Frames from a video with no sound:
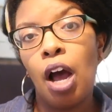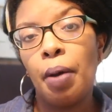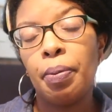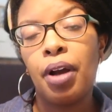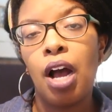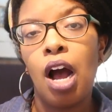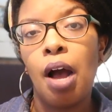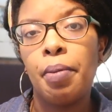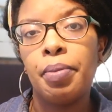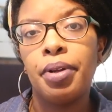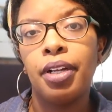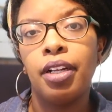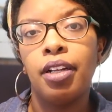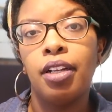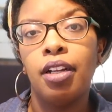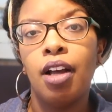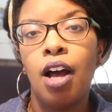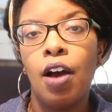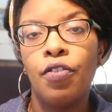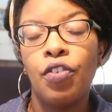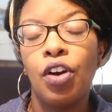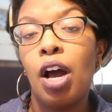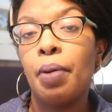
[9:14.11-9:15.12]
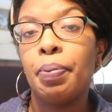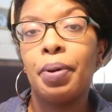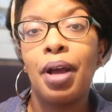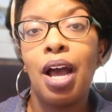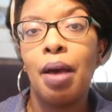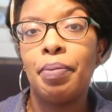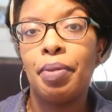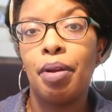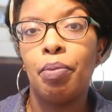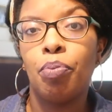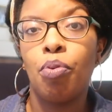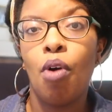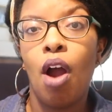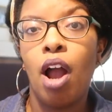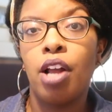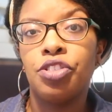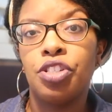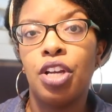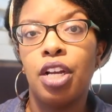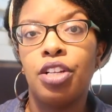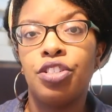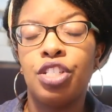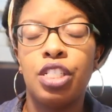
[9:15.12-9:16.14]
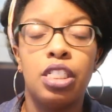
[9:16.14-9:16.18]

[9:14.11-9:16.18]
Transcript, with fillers: upcoming project.